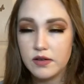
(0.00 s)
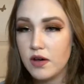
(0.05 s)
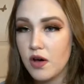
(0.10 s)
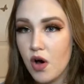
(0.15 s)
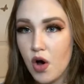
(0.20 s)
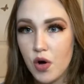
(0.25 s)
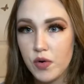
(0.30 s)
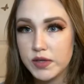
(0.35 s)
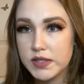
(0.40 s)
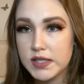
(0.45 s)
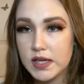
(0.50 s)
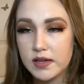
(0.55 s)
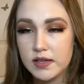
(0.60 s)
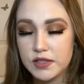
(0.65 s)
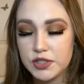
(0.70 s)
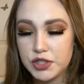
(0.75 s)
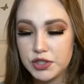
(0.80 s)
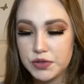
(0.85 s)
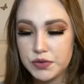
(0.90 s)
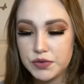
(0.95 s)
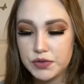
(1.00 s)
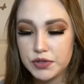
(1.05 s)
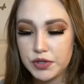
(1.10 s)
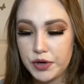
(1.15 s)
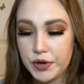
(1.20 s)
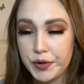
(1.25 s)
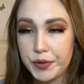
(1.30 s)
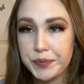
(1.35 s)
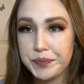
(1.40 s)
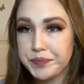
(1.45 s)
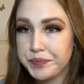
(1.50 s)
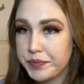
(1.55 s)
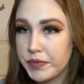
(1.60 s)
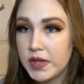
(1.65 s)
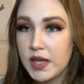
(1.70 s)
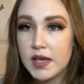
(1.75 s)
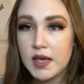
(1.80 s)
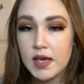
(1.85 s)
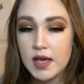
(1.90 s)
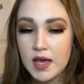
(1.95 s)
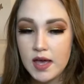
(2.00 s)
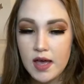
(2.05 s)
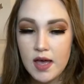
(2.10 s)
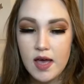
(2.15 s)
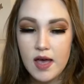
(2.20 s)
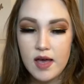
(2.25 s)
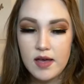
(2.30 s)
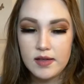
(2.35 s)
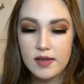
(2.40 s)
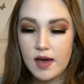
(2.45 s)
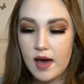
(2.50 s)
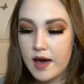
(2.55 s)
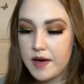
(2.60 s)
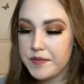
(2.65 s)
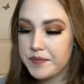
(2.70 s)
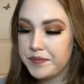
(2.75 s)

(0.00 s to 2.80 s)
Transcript: Always had issues, so yeah.